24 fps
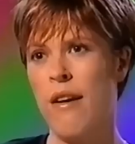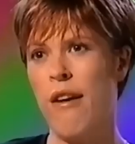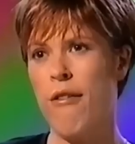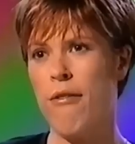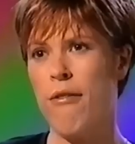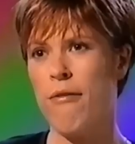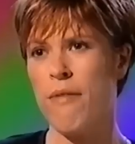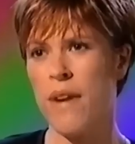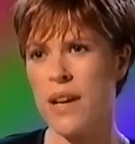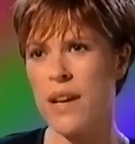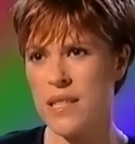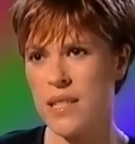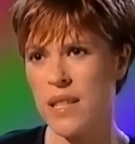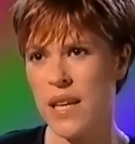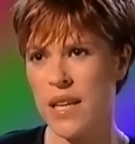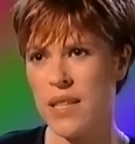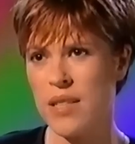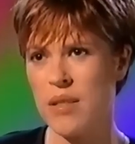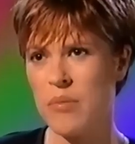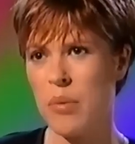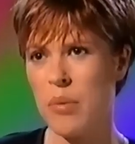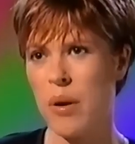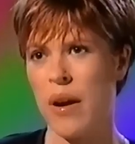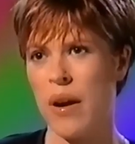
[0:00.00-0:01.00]

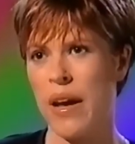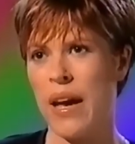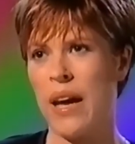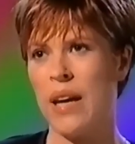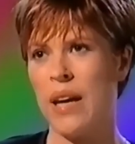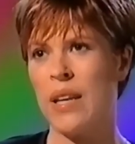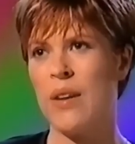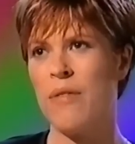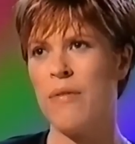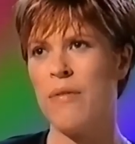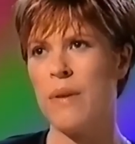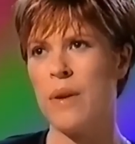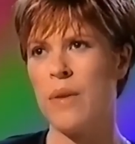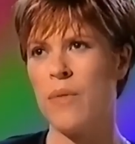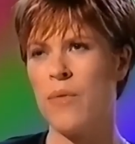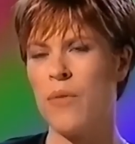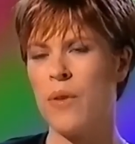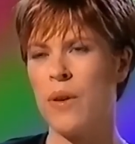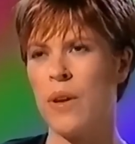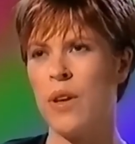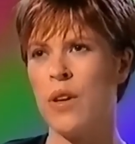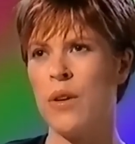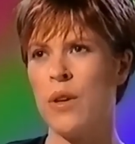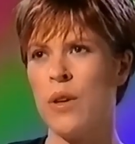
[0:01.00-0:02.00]
fascinated by it, and if
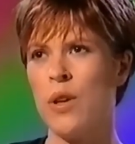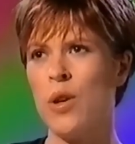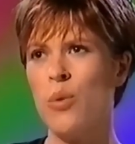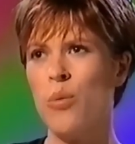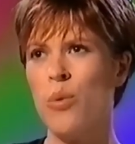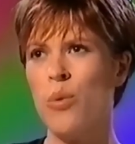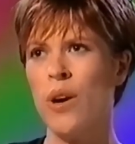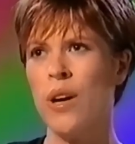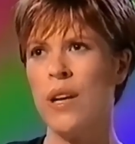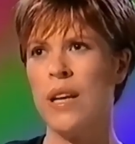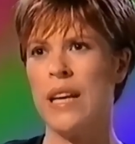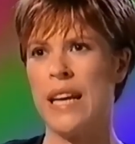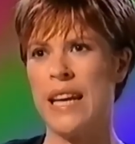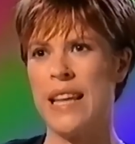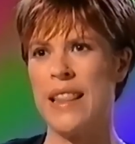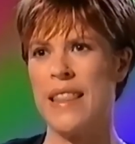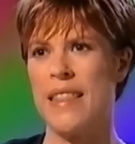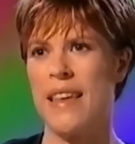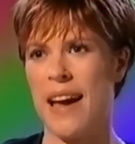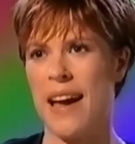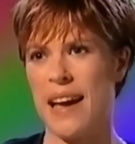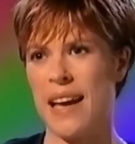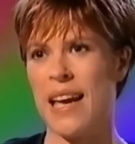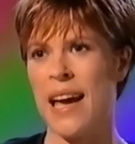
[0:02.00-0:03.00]
you weren't in
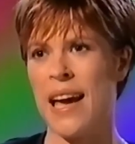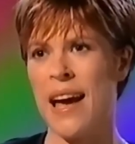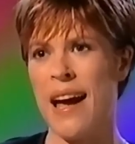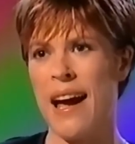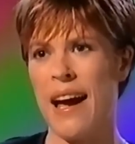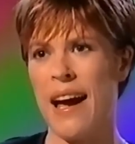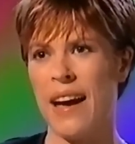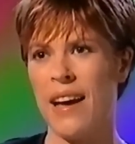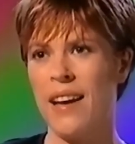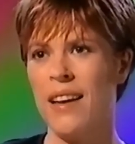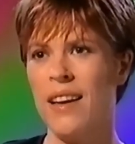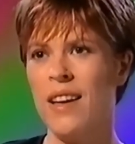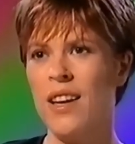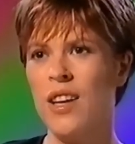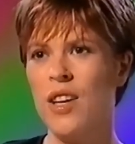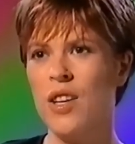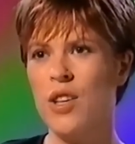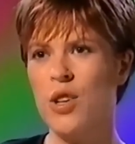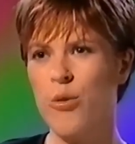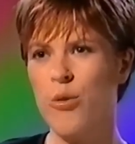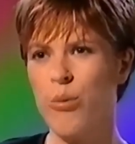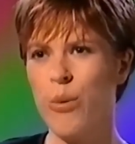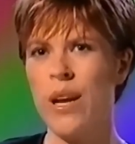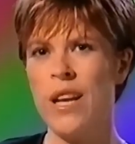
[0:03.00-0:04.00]
that gang,
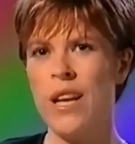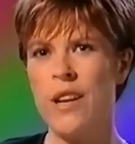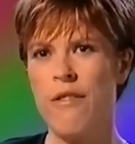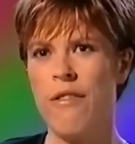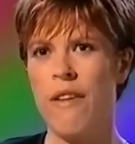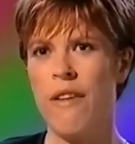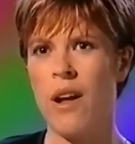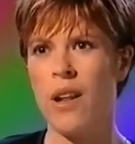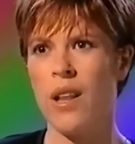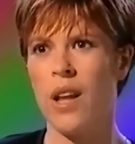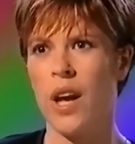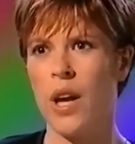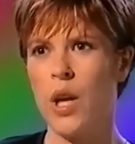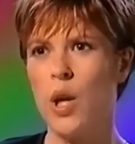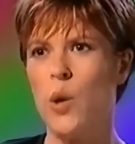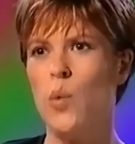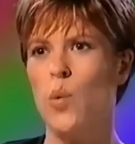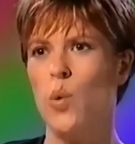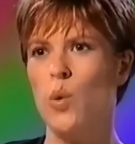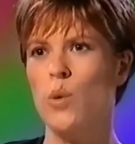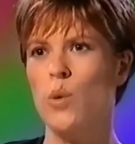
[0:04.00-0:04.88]
you really felt like you ought